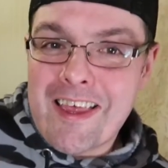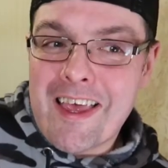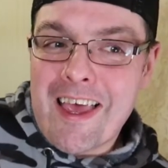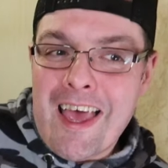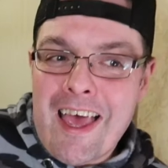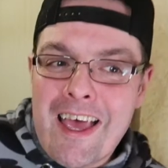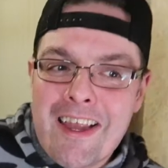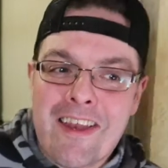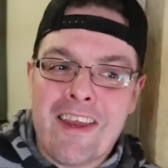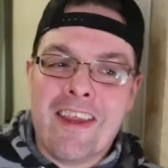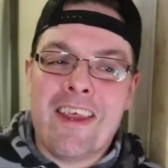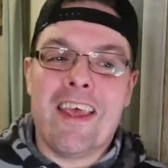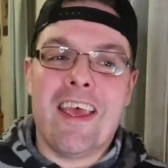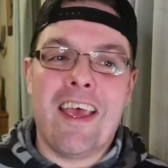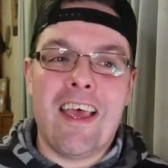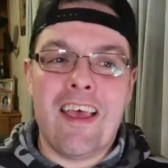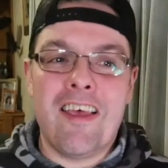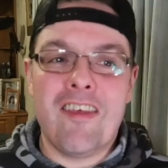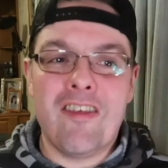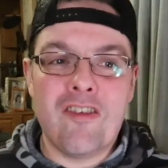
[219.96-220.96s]
It
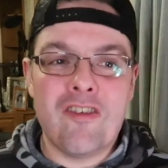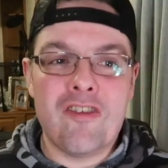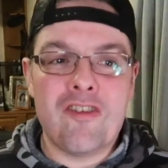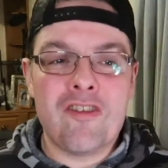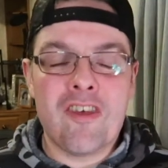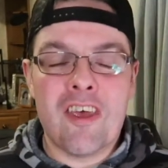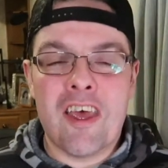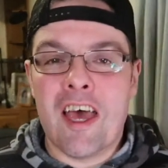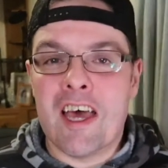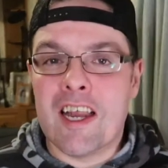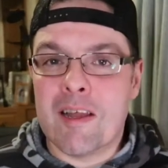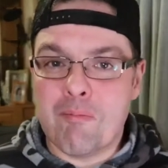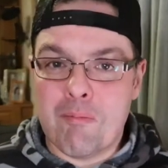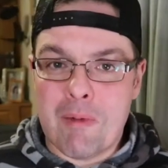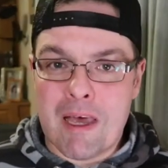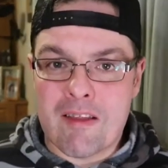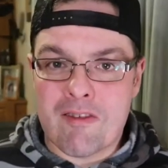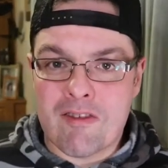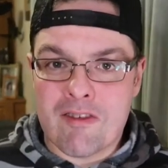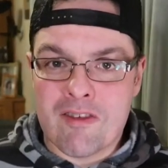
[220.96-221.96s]
is an
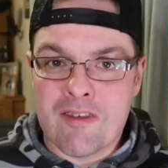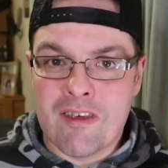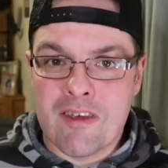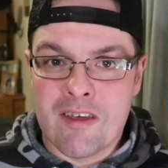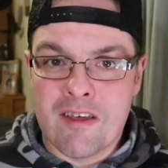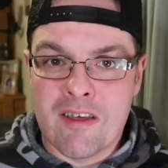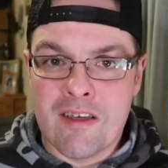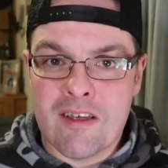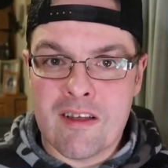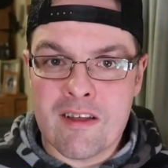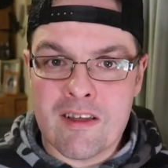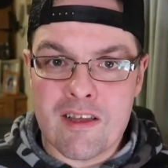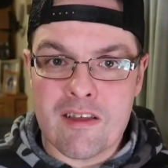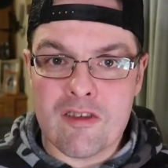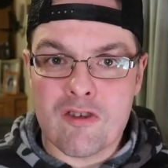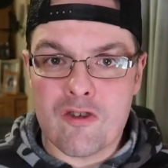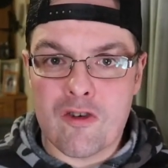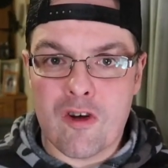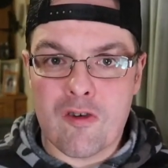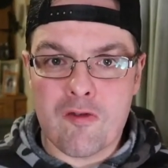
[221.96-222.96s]
immense little
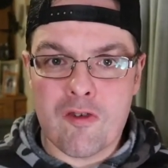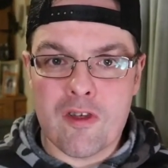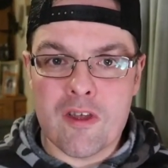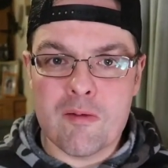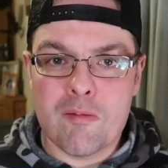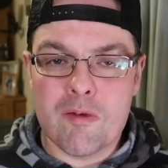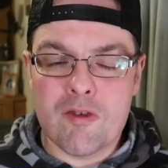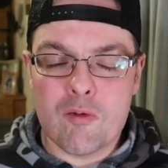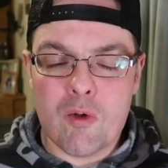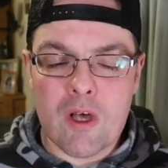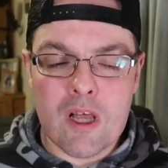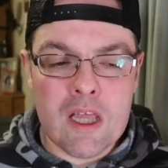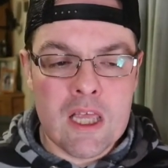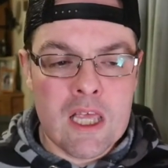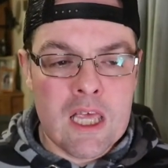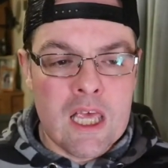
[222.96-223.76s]
short film as well.